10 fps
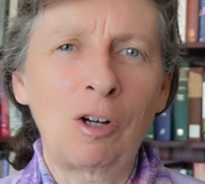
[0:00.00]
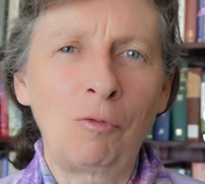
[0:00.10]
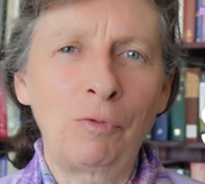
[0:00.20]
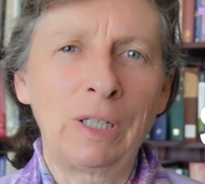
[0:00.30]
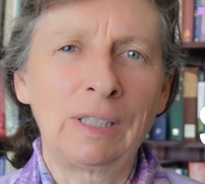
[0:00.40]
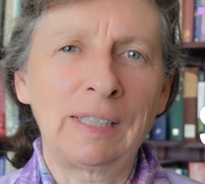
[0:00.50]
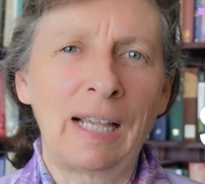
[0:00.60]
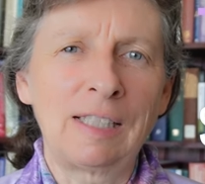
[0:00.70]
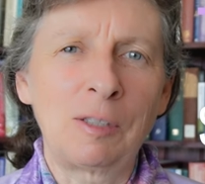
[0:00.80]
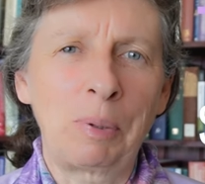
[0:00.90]
confidence
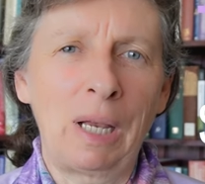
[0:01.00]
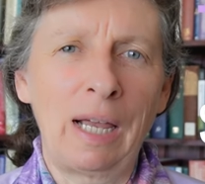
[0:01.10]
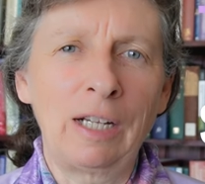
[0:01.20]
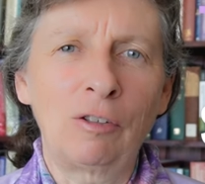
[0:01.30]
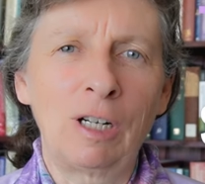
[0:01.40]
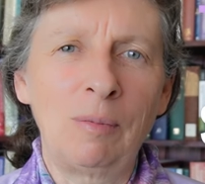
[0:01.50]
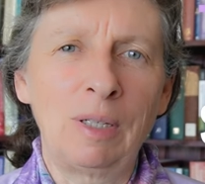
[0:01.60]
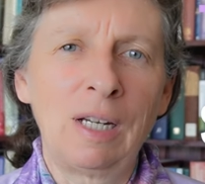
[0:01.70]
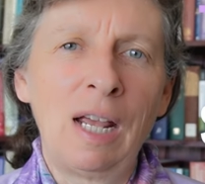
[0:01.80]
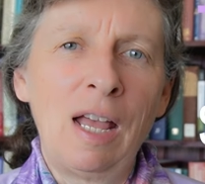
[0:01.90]
and supply
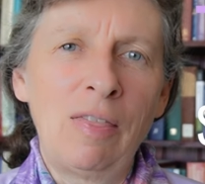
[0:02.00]
agreement